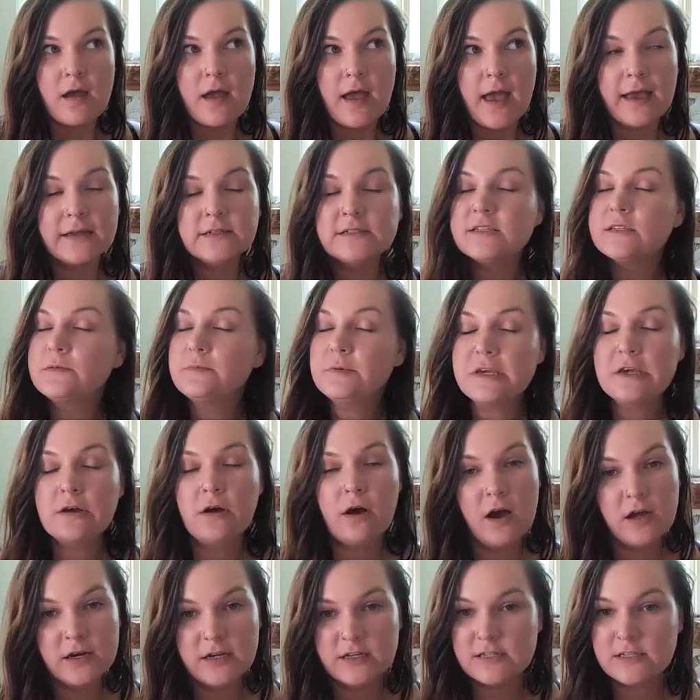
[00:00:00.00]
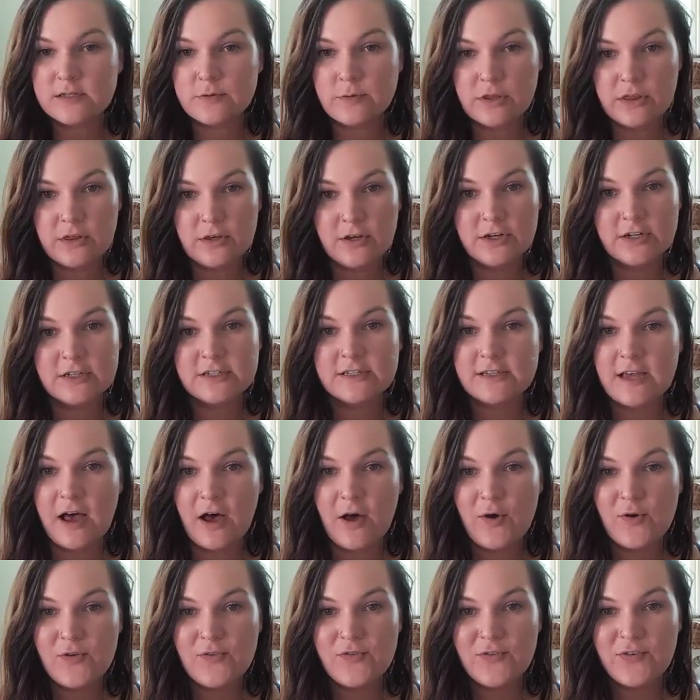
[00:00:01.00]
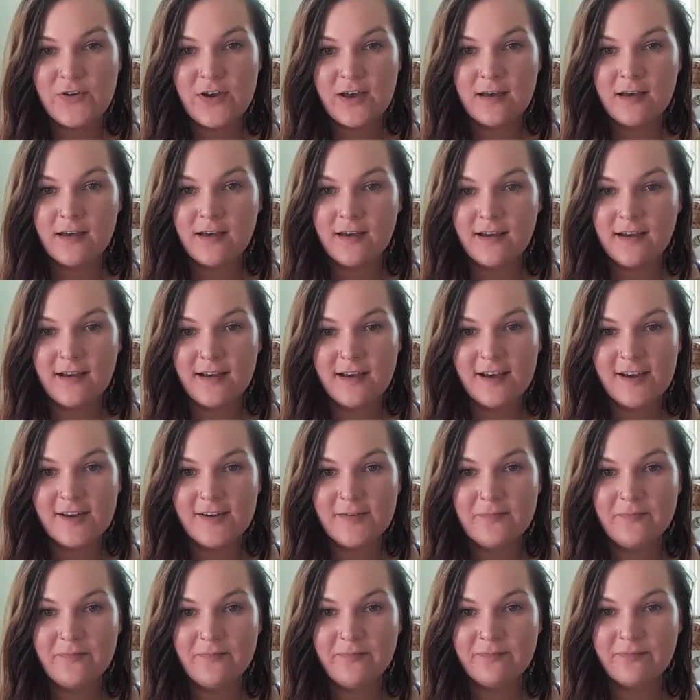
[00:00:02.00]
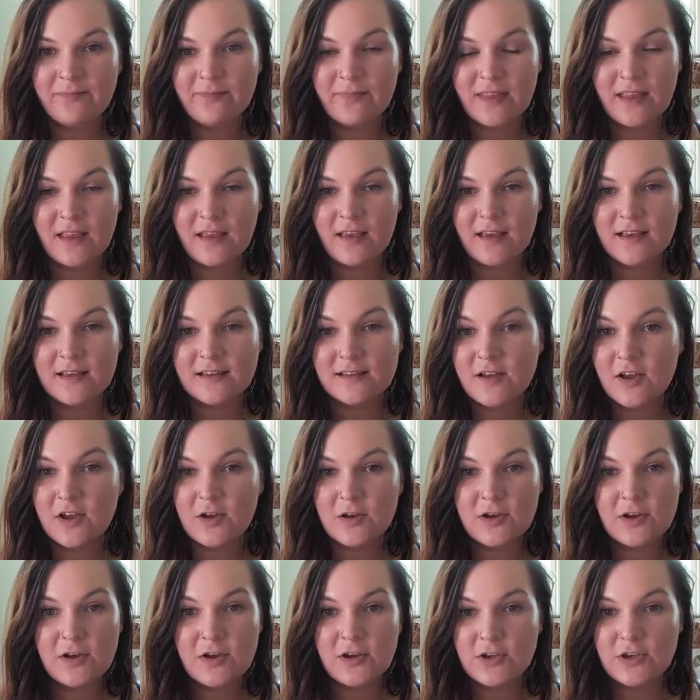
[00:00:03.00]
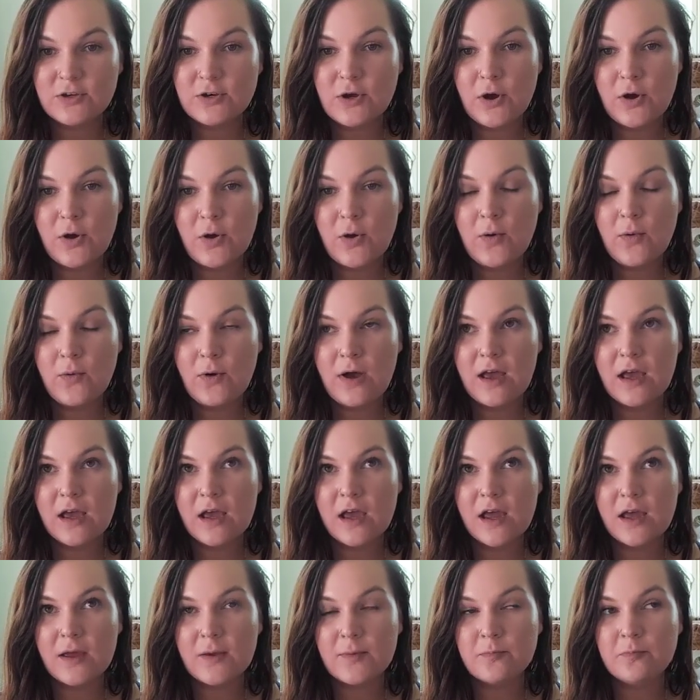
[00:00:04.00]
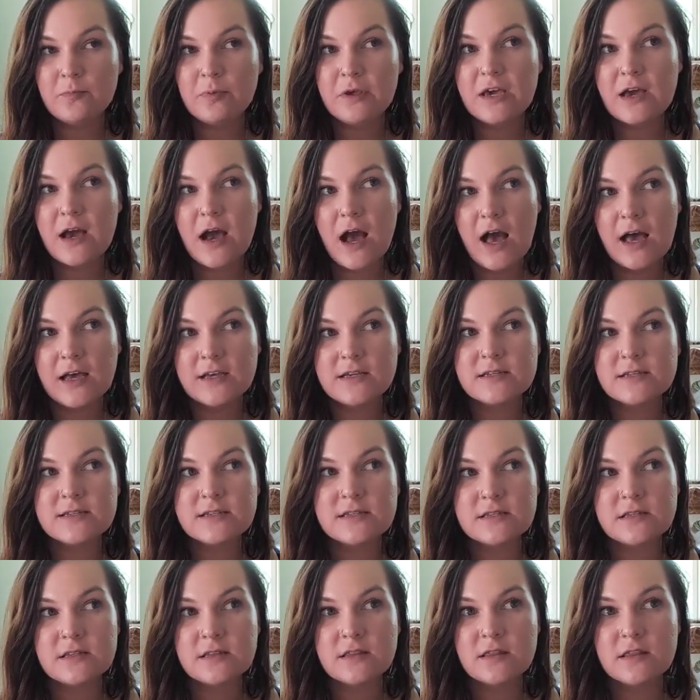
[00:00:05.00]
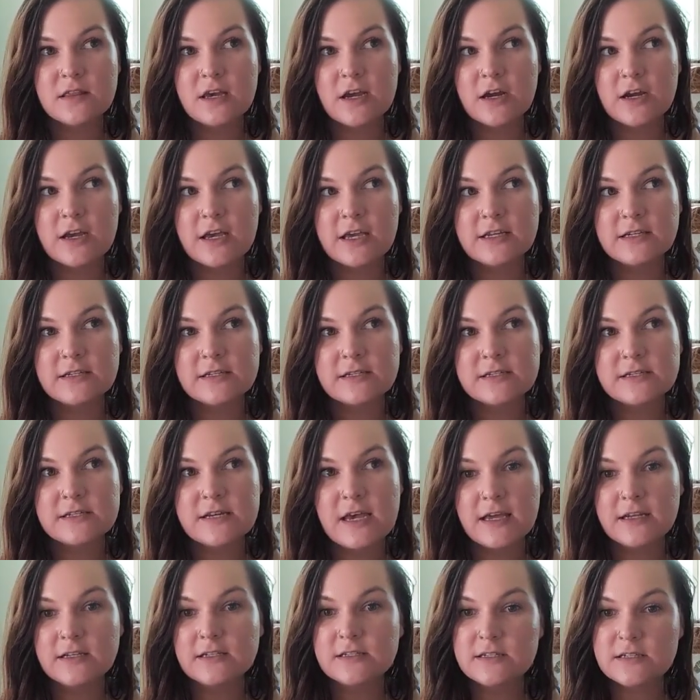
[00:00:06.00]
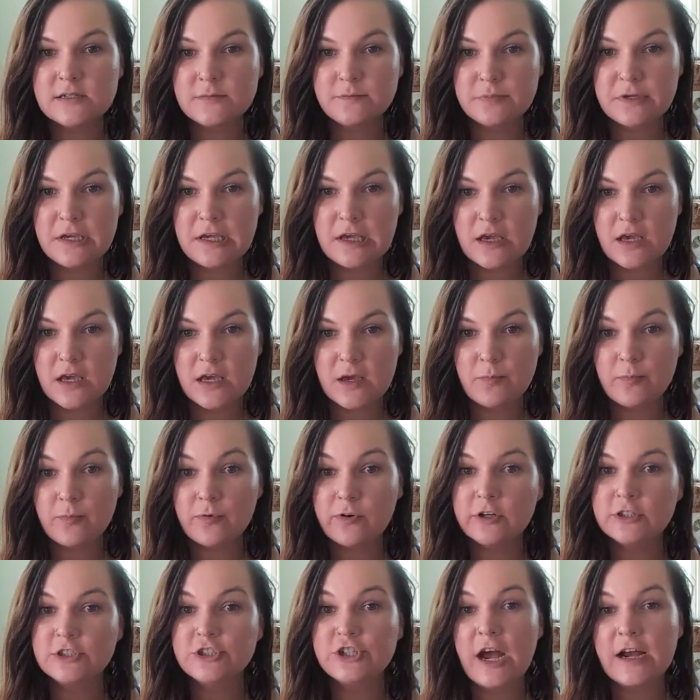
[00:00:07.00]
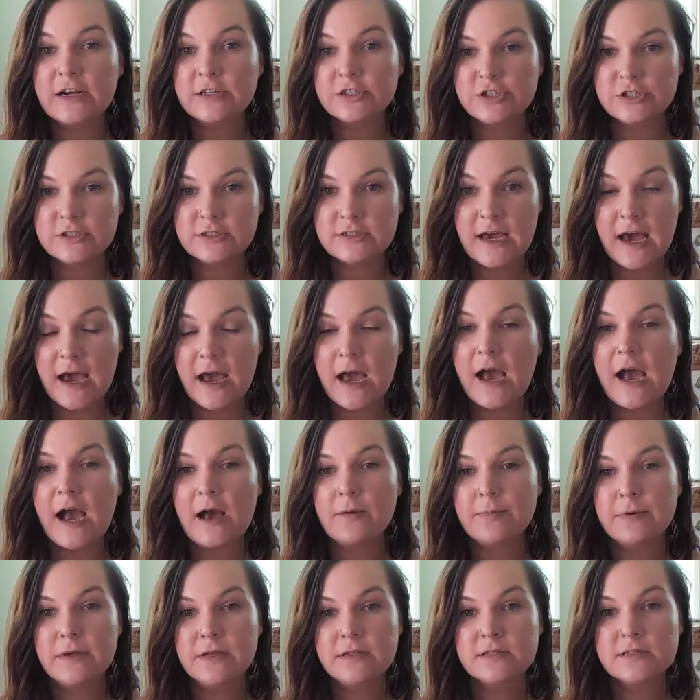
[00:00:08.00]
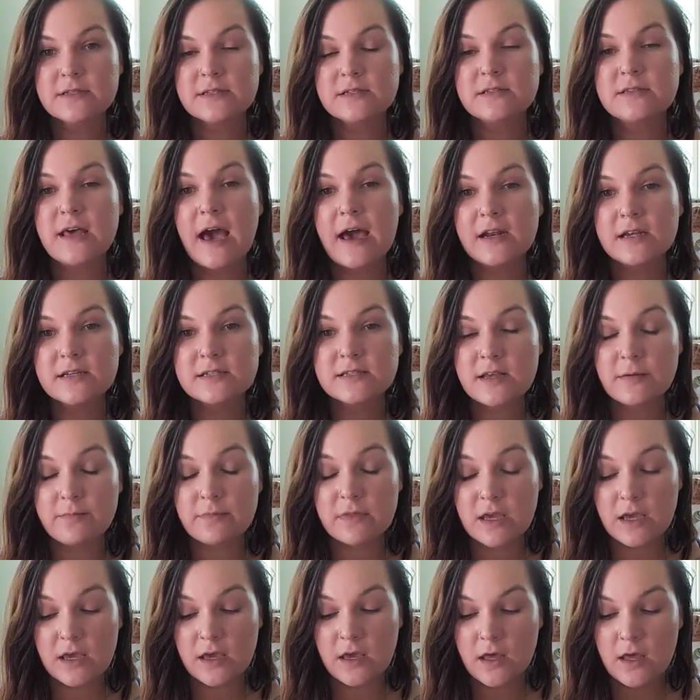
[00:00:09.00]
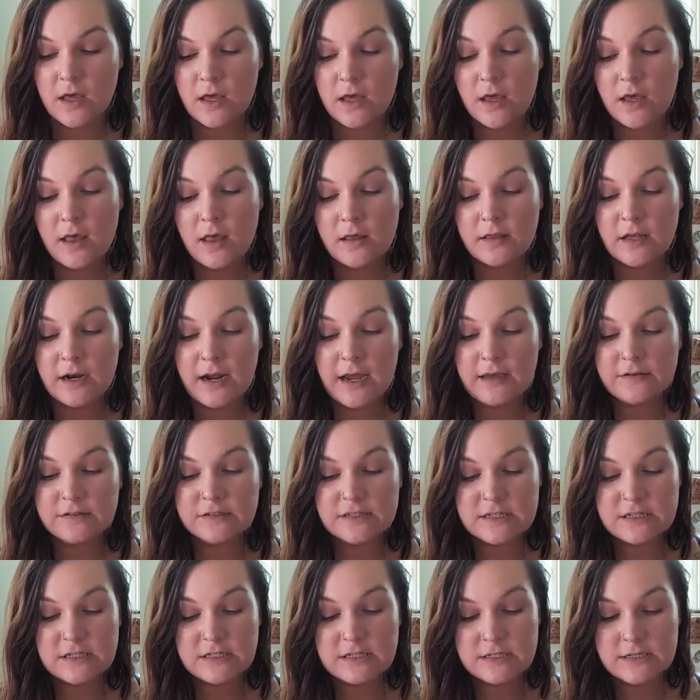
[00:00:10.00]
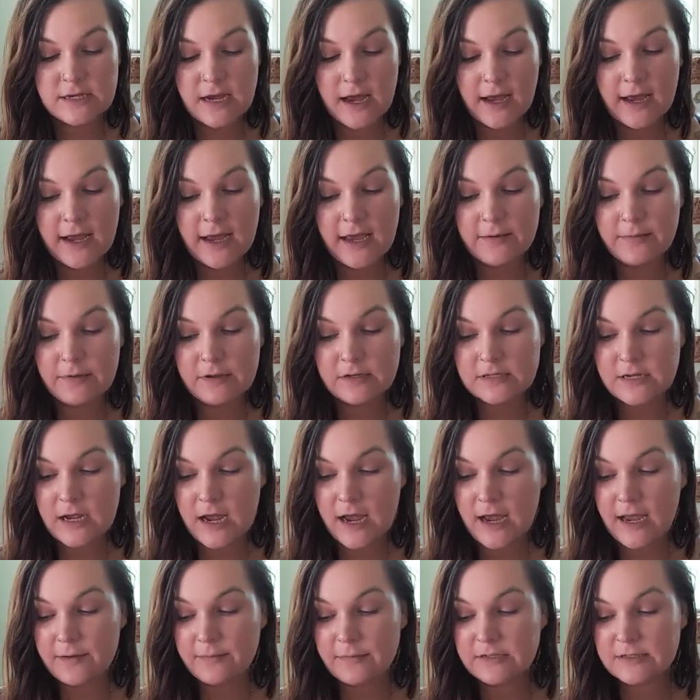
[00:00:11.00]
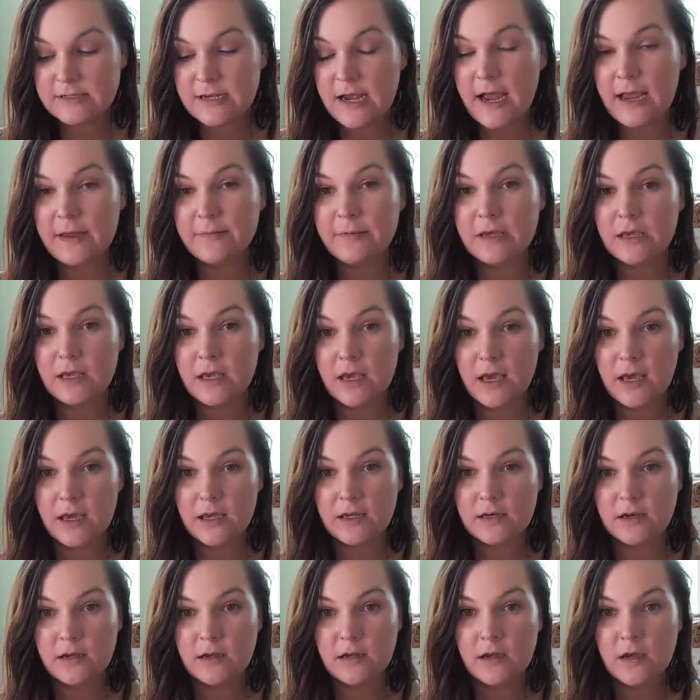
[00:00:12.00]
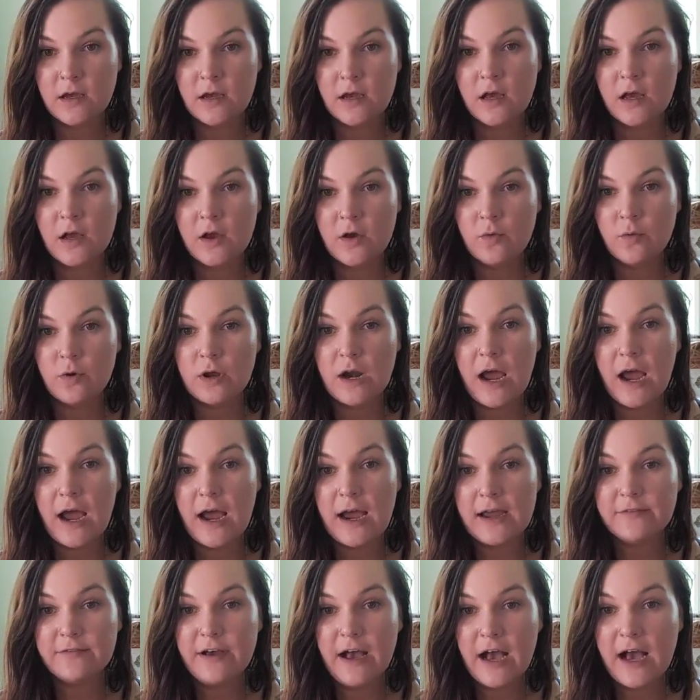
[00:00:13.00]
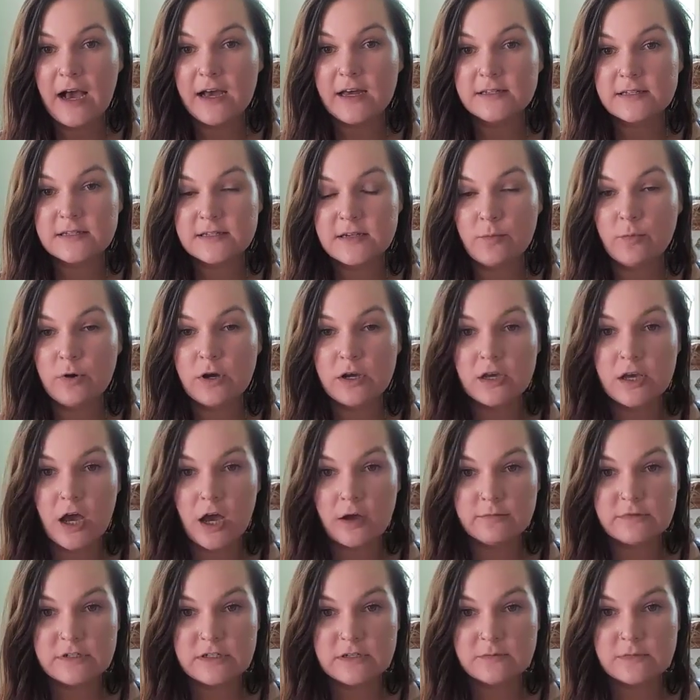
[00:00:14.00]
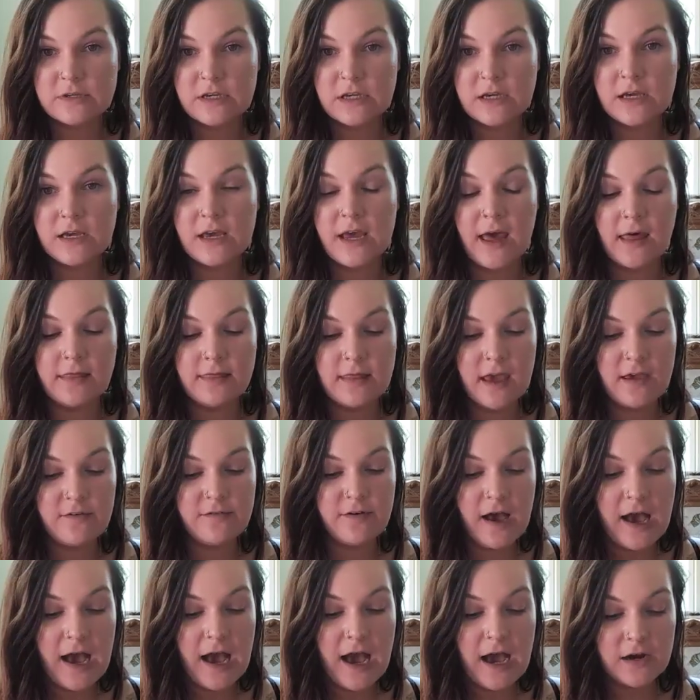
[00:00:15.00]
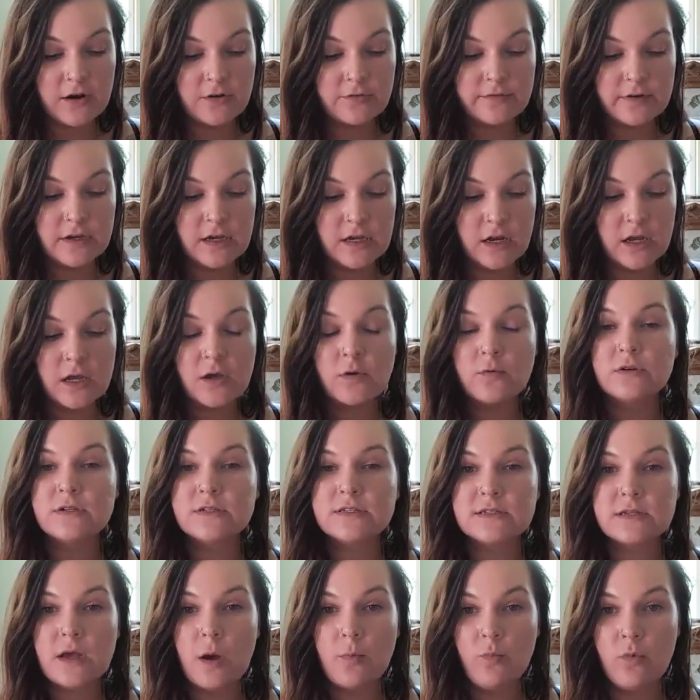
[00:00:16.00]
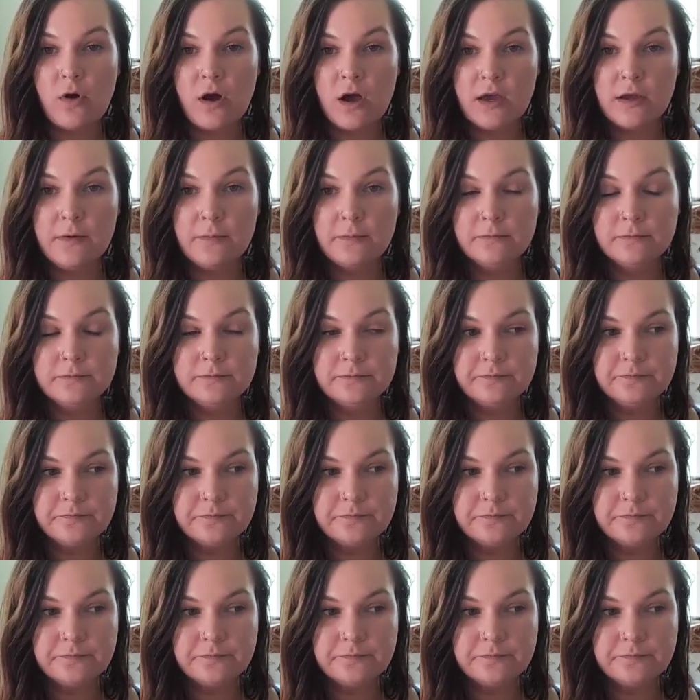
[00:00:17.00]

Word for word: and to be honest with yourself um, you know, because there can tend to be projection that happens. And that is something that I have seen time and time and time again when I've had someone come to me and they've had a reading with someone.